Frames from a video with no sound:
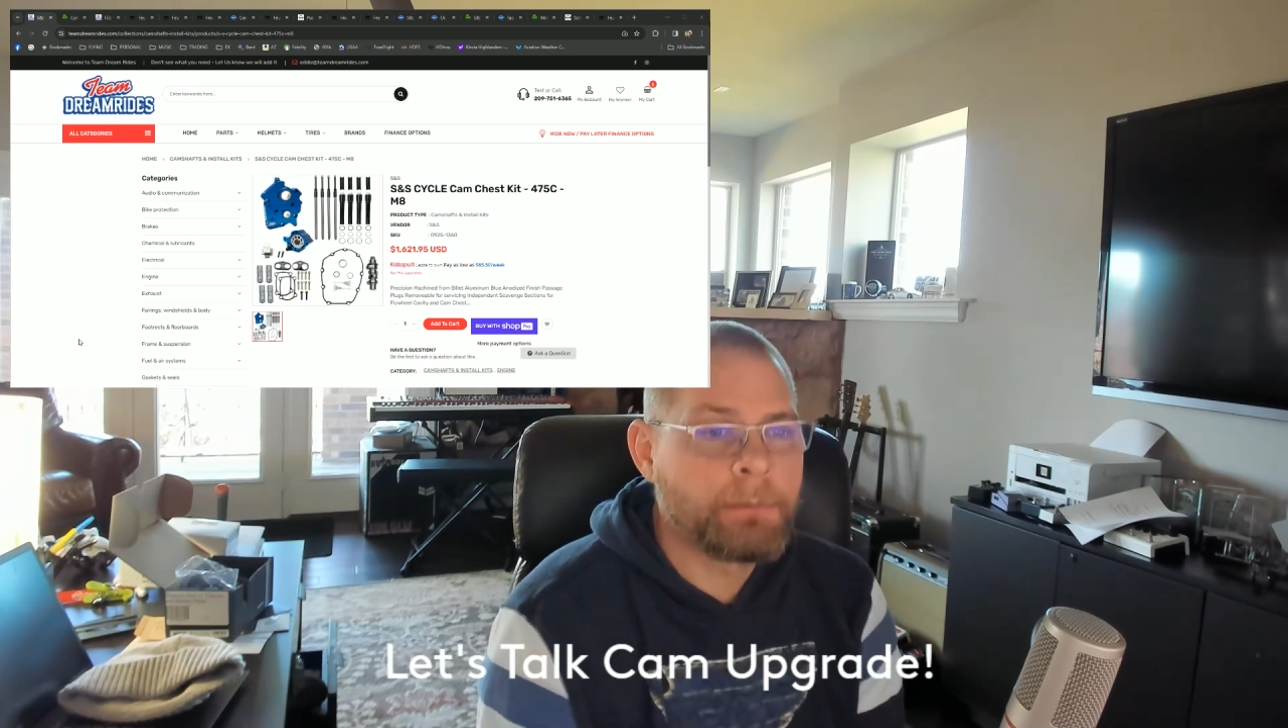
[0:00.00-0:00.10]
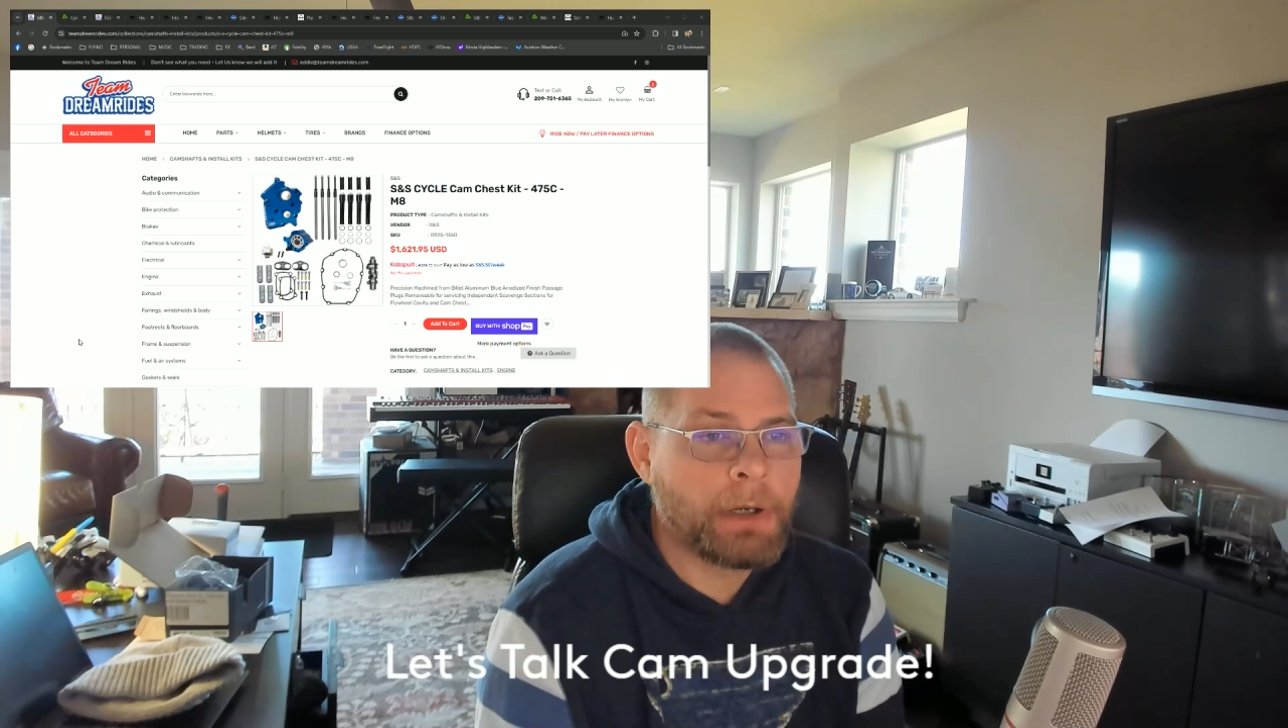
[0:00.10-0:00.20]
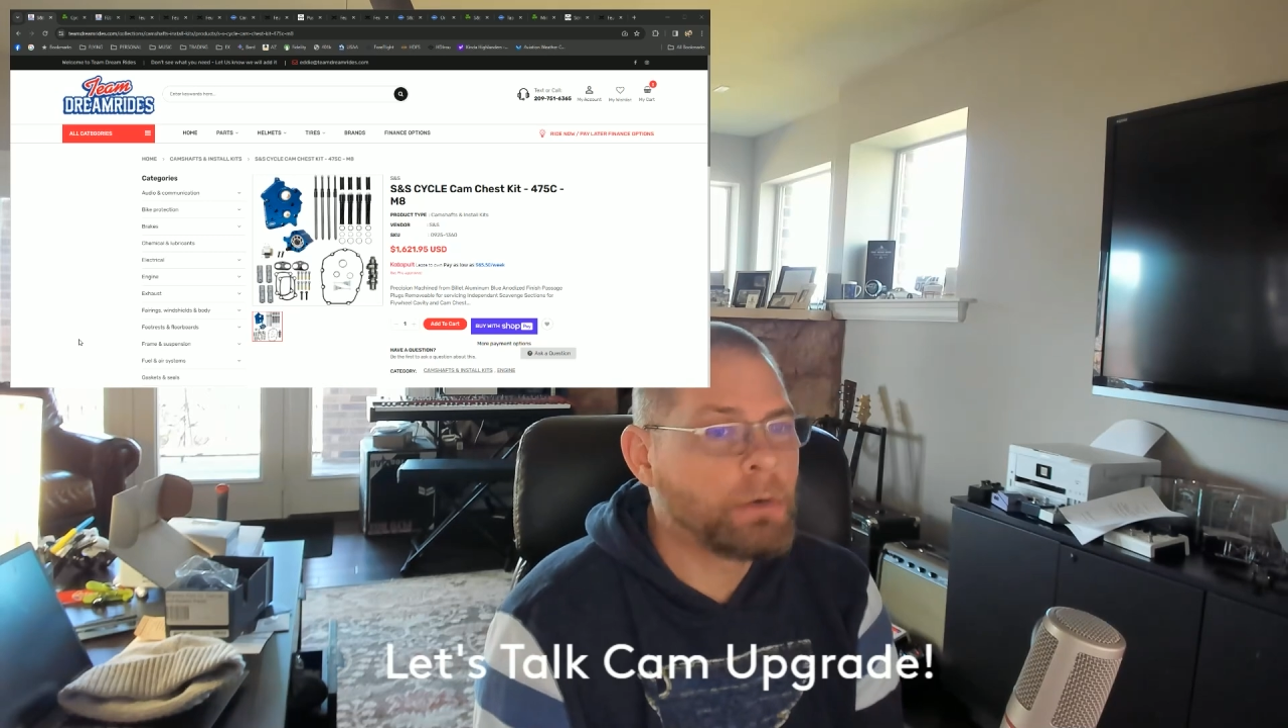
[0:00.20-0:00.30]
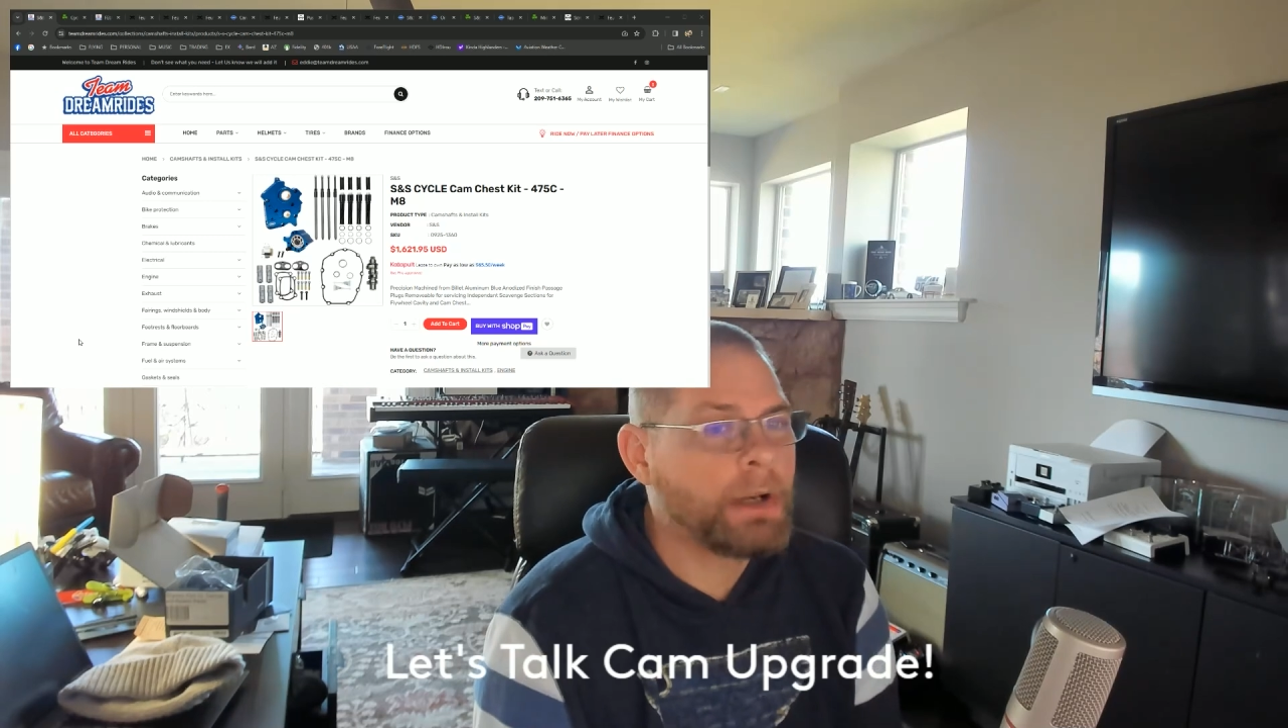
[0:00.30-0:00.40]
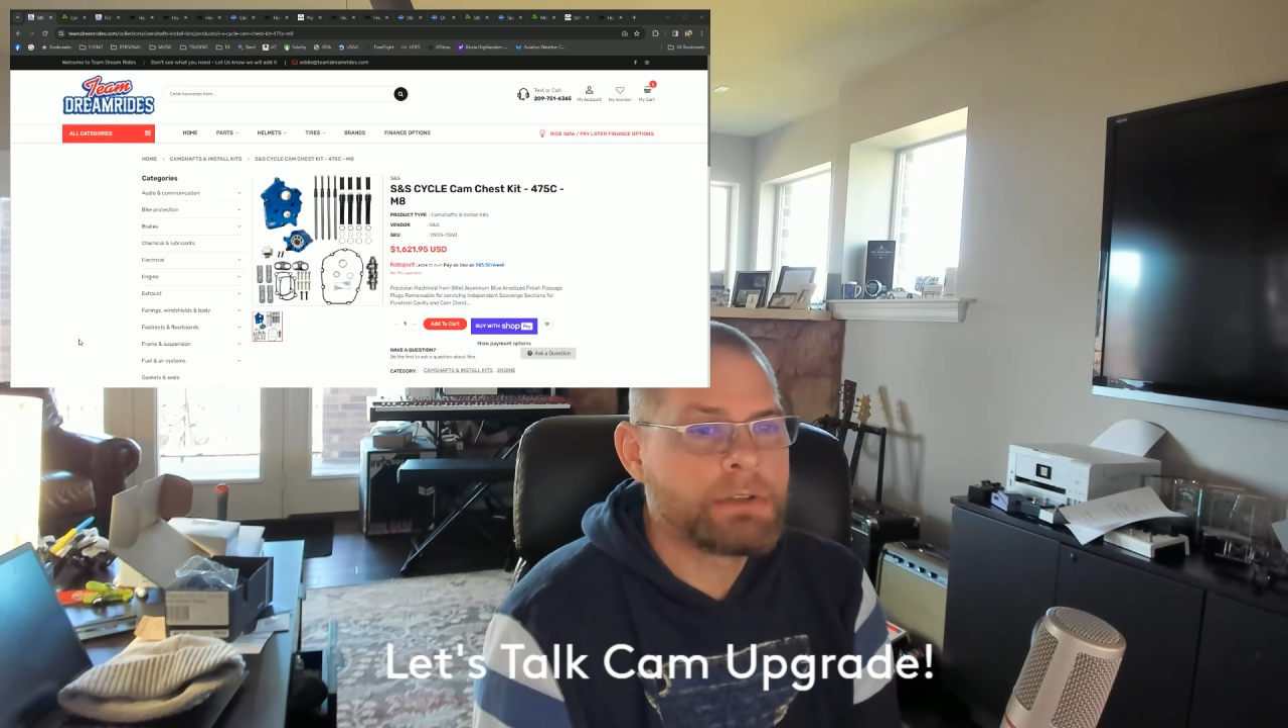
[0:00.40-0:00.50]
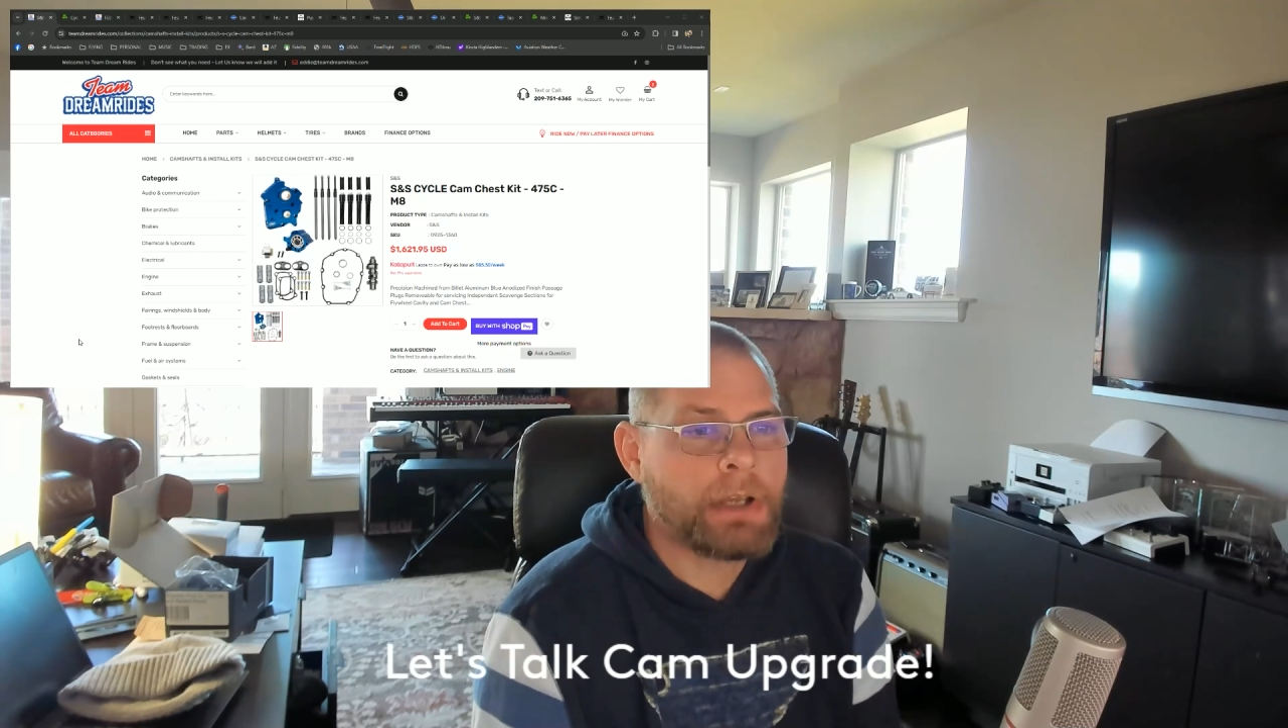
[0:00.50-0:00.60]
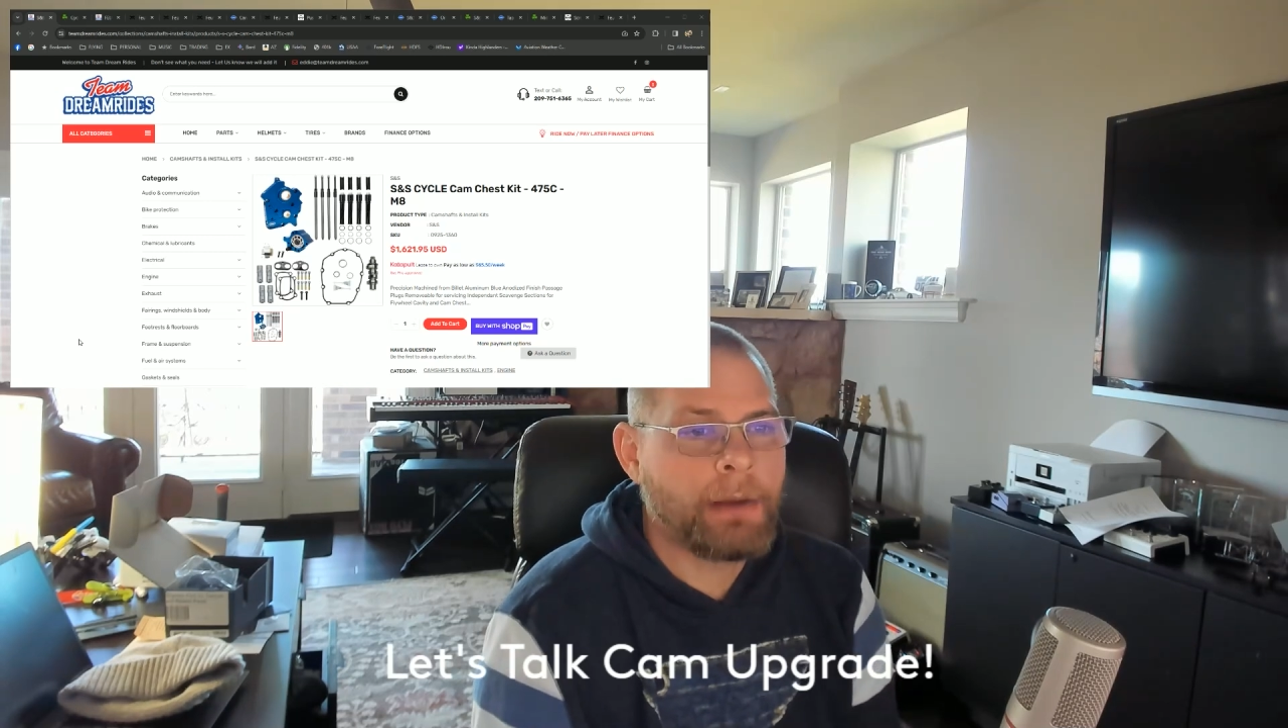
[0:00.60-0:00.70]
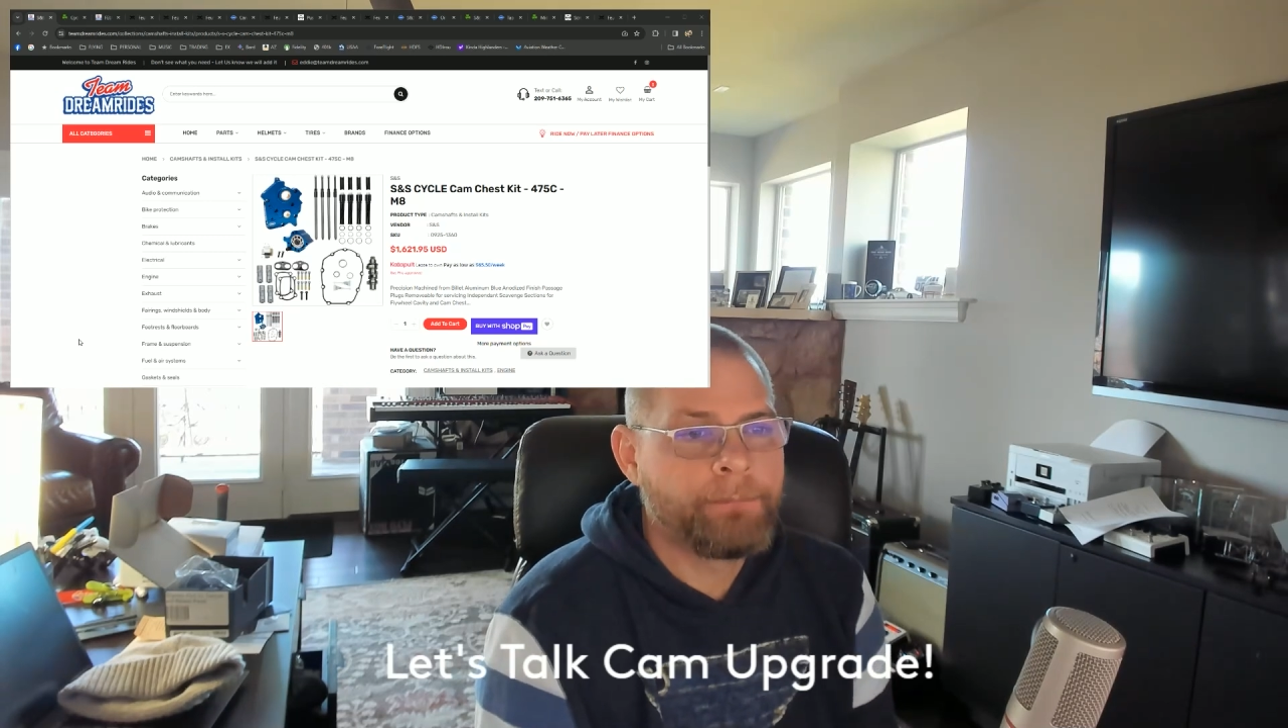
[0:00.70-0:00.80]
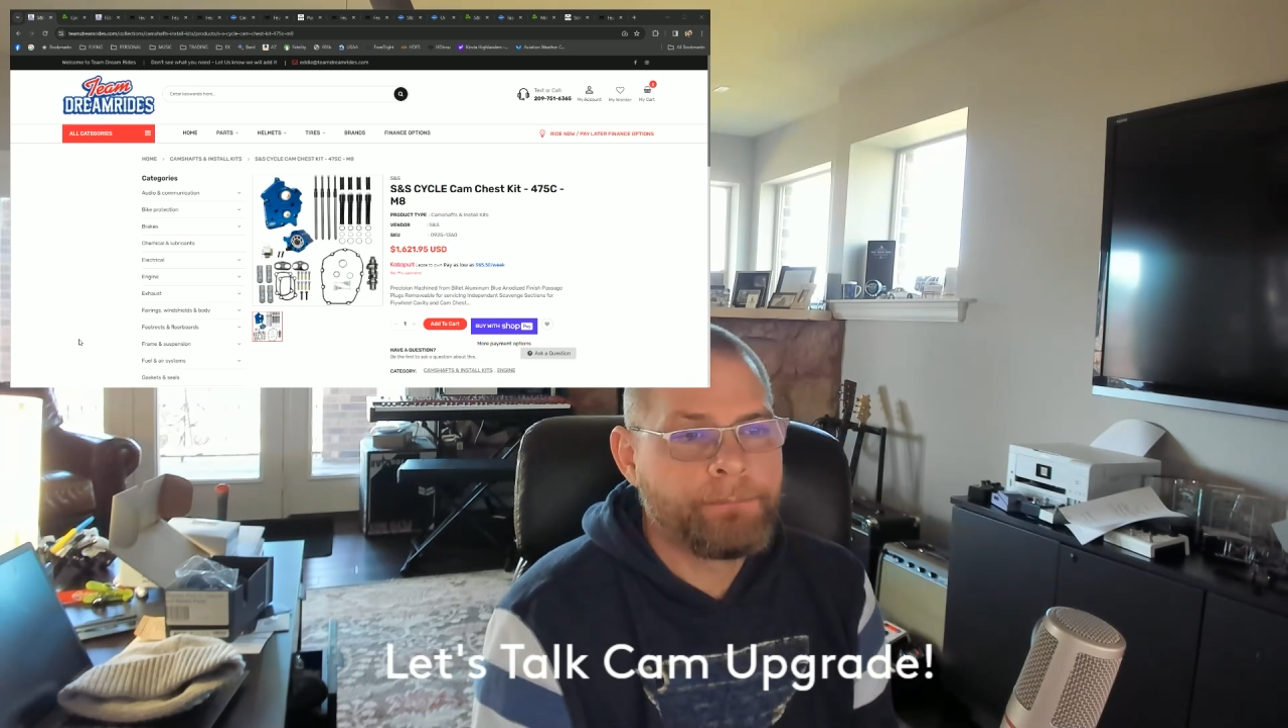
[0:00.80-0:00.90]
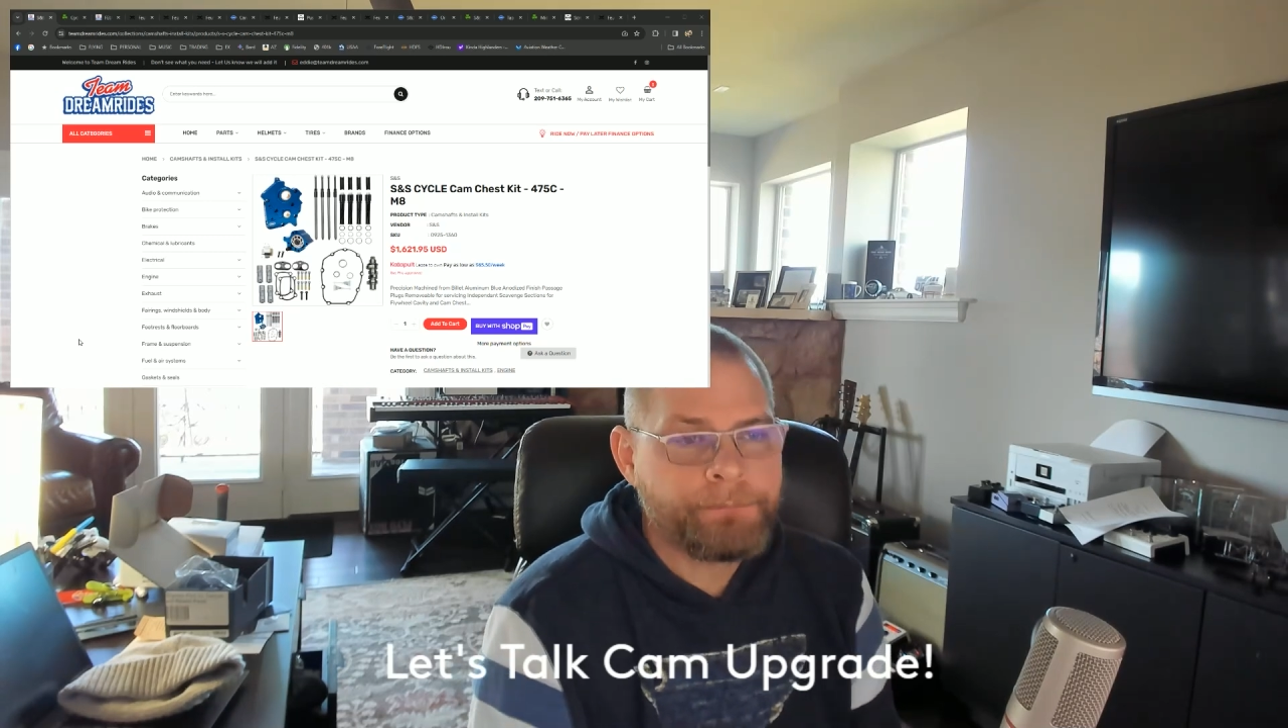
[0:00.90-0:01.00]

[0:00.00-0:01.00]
a great shop,